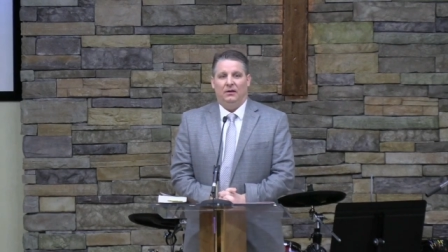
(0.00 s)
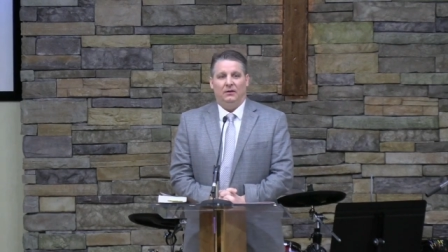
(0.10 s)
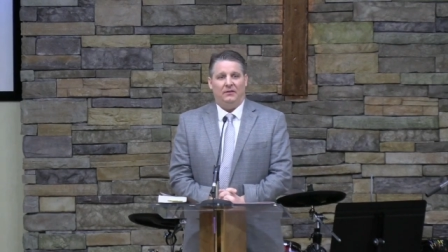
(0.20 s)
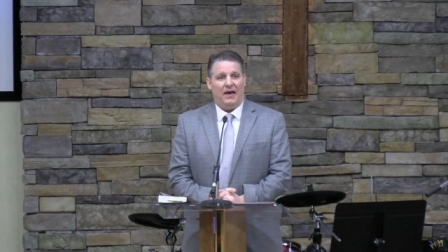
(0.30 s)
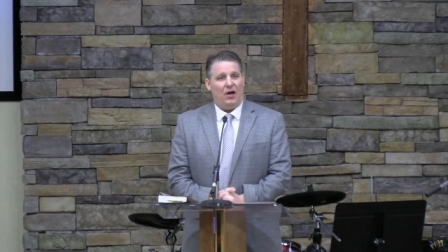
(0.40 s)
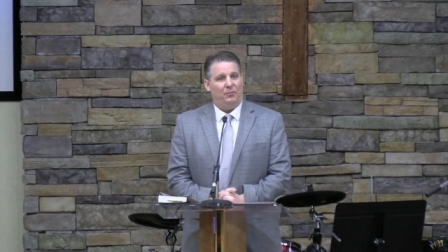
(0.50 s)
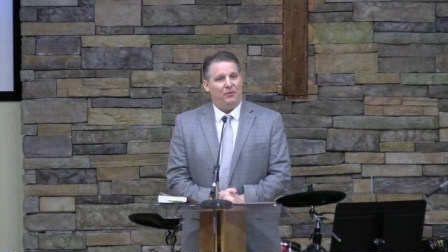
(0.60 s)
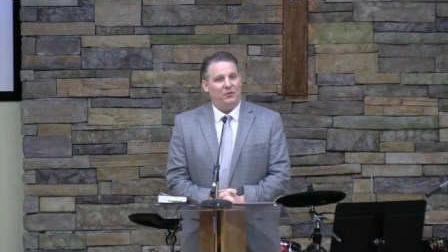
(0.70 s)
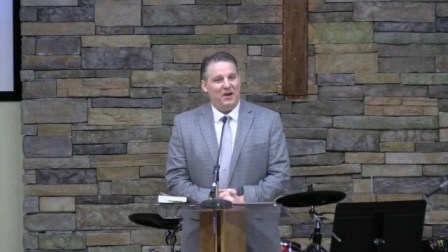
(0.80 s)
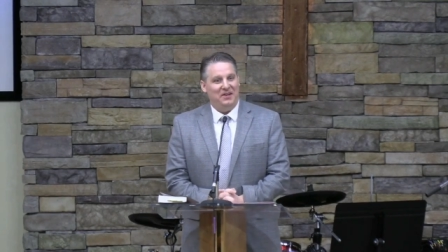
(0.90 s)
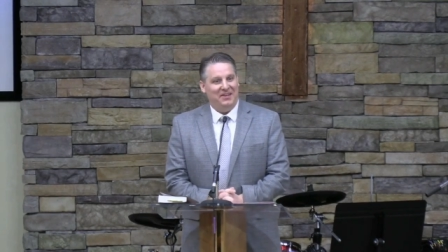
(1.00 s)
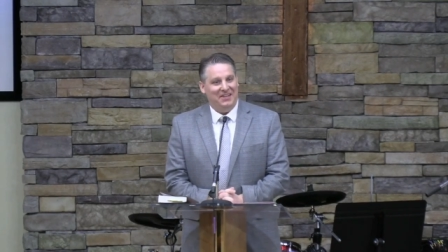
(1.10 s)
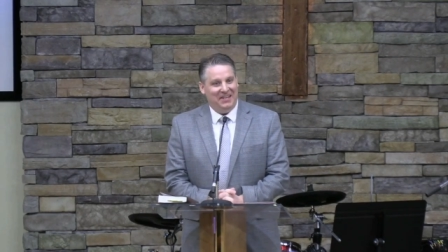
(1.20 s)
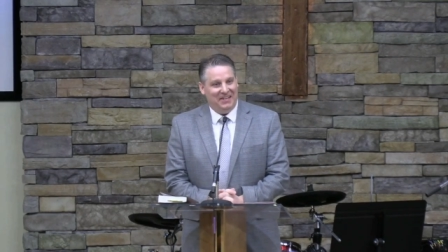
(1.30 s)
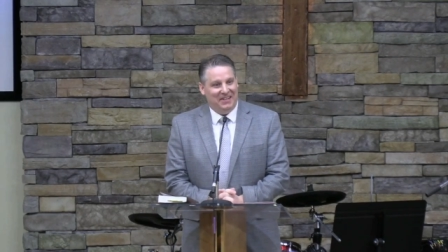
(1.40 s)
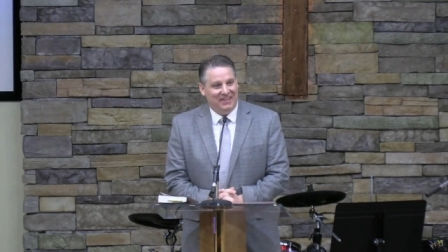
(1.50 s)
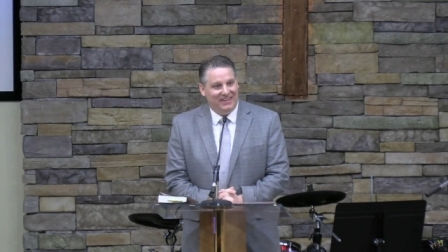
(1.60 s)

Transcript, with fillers: to help a friend in need?